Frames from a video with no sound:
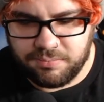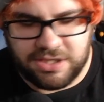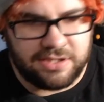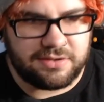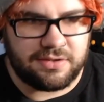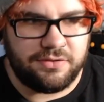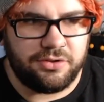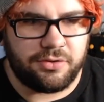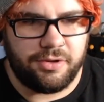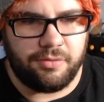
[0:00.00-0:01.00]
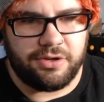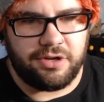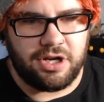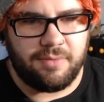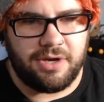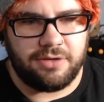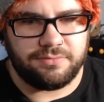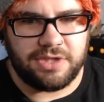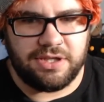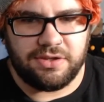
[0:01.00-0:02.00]
piece of news I really want to talk
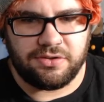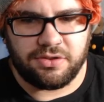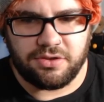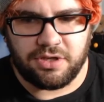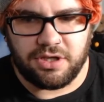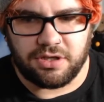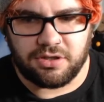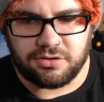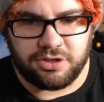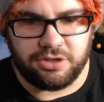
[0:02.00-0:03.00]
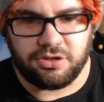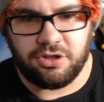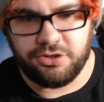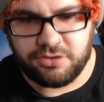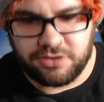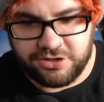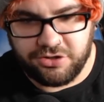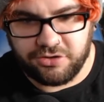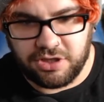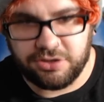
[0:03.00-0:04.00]
about is
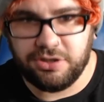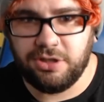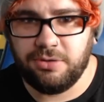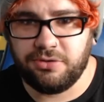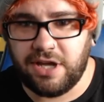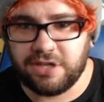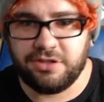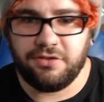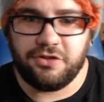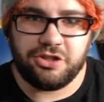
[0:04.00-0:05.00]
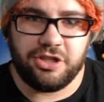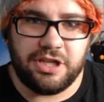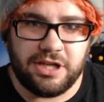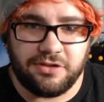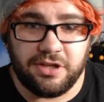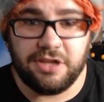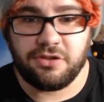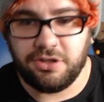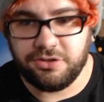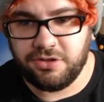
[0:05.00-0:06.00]
this year's Call of Duty was actually officially announced. It
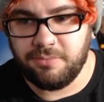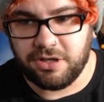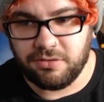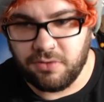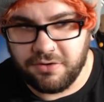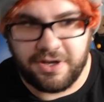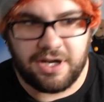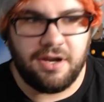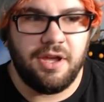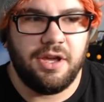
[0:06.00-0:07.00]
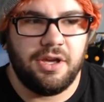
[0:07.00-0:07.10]
is Call of Duty Modern Warfare.